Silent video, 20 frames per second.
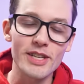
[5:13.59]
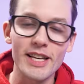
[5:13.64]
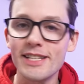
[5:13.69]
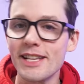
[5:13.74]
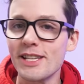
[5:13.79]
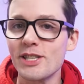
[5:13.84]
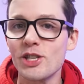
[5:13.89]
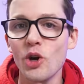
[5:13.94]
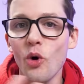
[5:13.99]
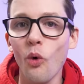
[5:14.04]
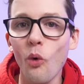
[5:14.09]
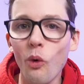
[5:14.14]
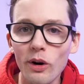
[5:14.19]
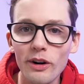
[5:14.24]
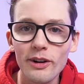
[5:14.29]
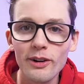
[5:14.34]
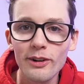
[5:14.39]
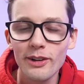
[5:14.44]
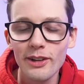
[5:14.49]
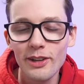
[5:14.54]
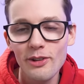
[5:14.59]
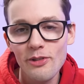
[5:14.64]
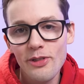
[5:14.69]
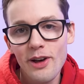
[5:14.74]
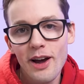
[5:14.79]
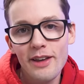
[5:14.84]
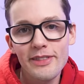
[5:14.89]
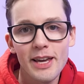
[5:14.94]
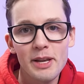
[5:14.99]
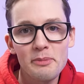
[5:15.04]
Is this the order you
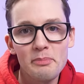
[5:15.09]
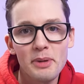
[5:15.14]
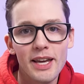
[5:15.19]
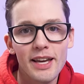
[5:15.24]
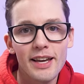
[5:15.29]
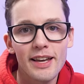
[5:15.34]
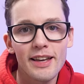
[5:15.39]
thought they'd be